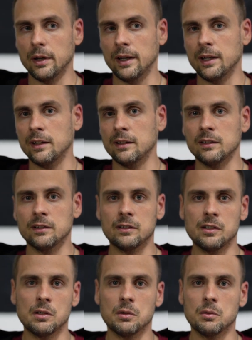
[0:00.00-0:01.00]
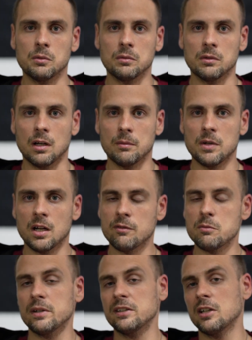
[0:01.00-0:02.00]
and you know I'm not
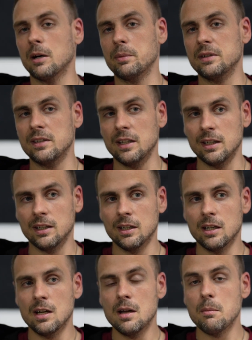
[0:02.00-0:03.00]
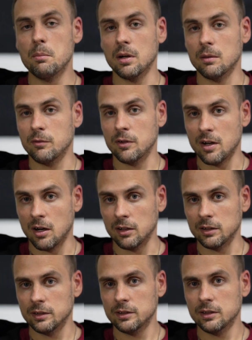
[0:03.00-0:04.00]
everybody's cup of tea, but I'm very
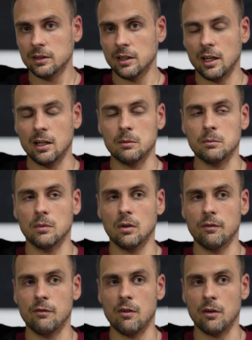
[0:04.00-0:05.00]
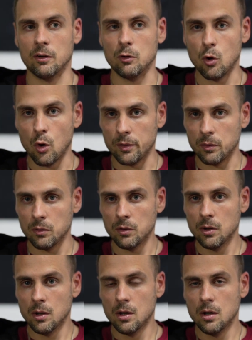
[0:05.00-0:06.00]
honest and I'm very loyal
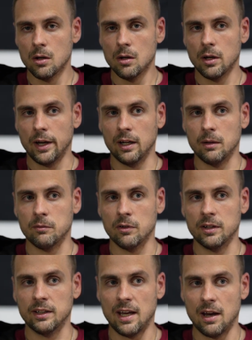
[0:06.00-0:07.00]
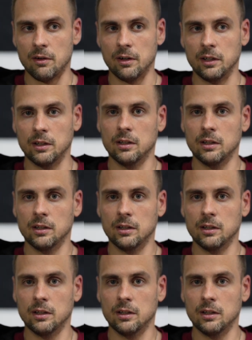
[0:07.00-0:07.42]
and I'm very caring